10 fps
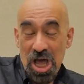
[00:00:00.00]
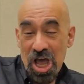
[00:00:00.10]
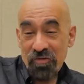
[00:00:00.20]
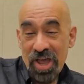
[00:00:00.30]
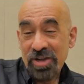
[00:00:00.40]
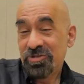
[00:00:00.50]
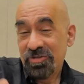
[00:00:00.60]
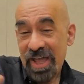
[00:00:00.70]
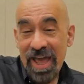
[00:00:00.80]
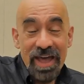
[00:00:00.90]
I've
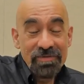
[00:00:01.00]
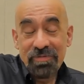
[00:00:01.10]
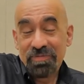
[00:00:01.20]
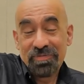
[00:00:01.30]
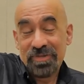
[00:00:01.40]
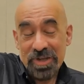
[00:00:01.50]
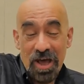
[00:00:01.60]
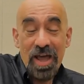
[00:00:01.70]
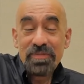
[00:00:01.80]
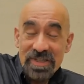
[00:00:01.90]
actually had
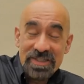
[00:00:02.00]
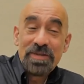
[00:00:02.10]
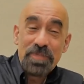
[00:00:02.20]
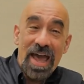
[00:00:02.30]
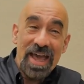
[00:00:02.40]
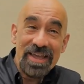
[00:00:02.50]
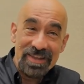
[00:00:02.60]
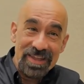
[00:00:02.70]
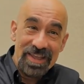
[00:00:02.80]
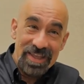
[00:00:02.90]
time to sit back
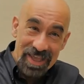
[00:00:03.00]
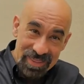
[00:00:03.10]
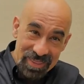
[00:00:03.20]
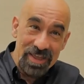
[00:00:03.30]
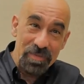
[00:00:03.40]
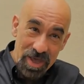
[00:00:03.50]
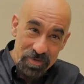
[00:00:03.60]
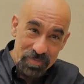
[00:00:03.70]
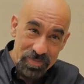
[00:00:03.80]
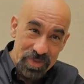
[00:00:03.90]
and think
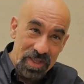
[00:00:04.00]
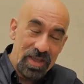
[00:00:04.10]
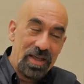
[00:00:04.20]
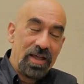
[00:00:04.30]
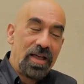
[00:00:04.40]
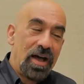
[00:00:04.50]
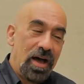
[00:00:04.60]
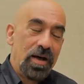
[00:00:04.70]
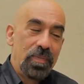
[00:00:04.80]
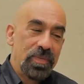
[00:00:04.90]
about.
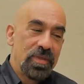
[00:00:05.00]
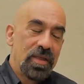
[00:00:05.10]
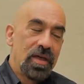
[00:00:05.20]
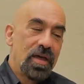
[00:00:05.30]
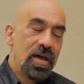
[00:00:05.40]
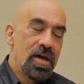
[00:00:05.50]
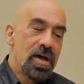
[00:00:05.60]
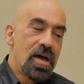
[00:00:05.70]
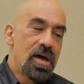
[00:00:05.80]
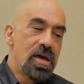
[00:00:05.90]

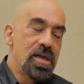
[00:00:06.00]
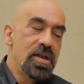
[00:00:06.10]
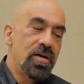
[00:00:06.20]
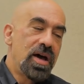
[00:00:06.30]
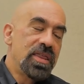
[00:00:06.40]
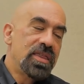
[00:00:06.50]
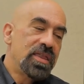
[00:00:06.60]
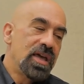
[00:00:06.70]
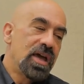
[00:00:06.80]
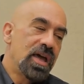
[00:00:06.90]
I
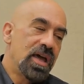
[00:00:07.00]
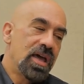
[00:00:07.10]
think